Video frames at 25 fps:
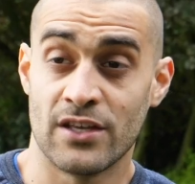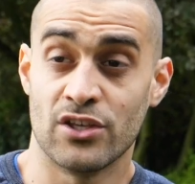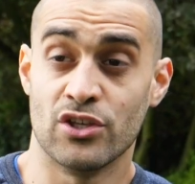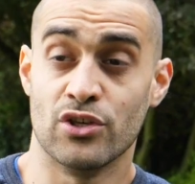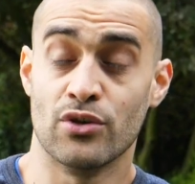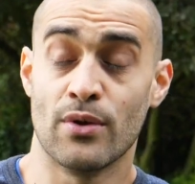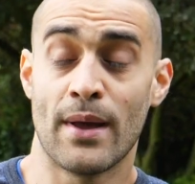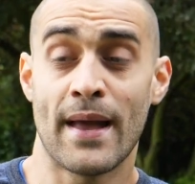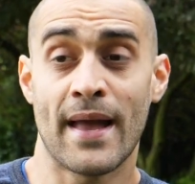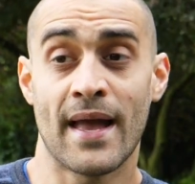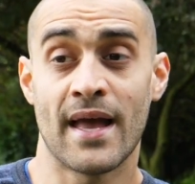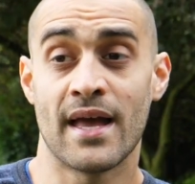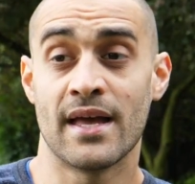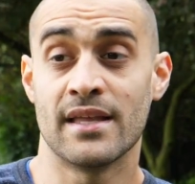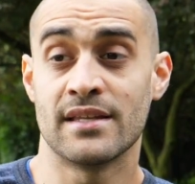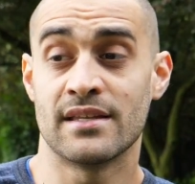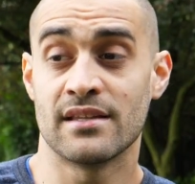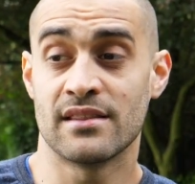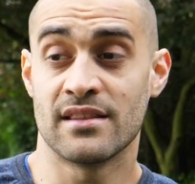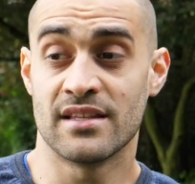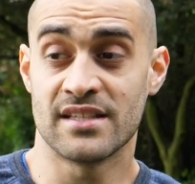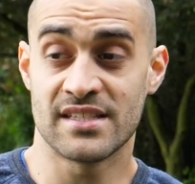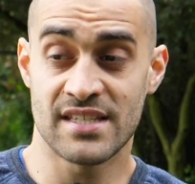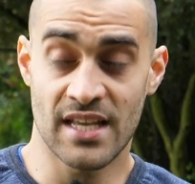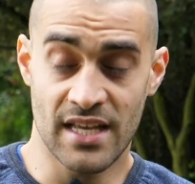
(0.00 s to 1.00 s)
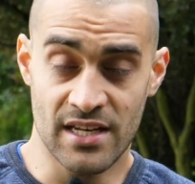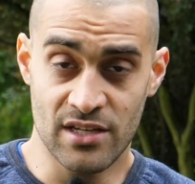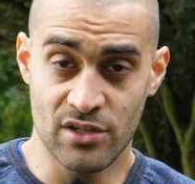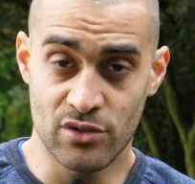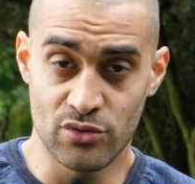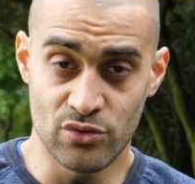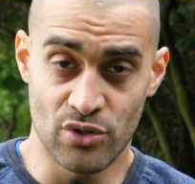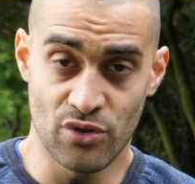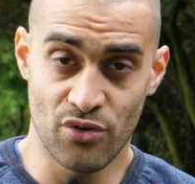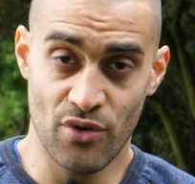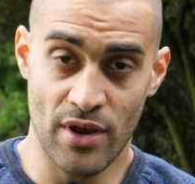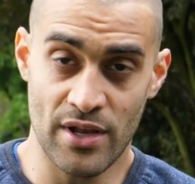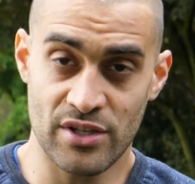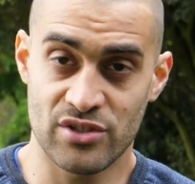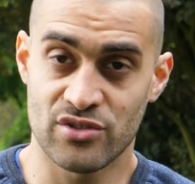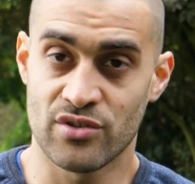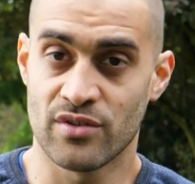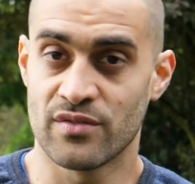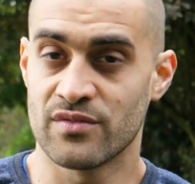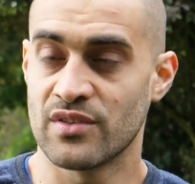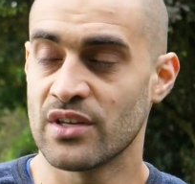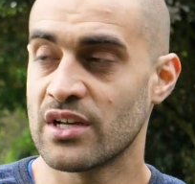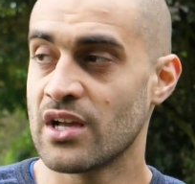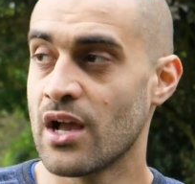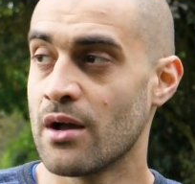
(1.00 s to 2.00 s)
You had the technical director
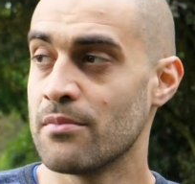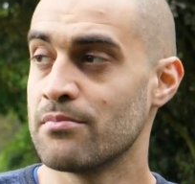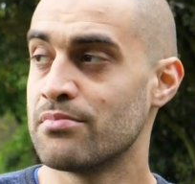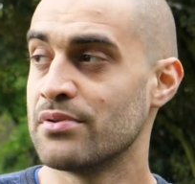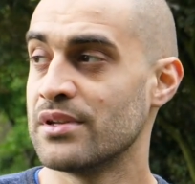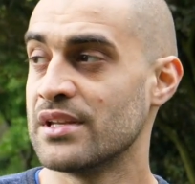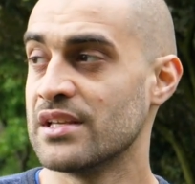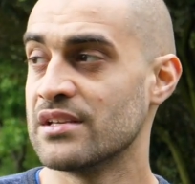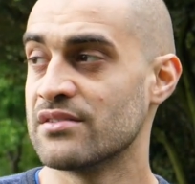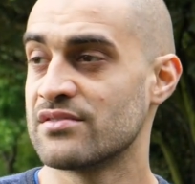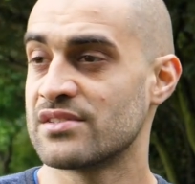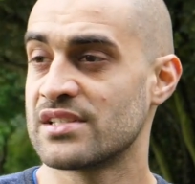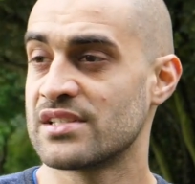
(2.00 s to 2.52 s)
of the company of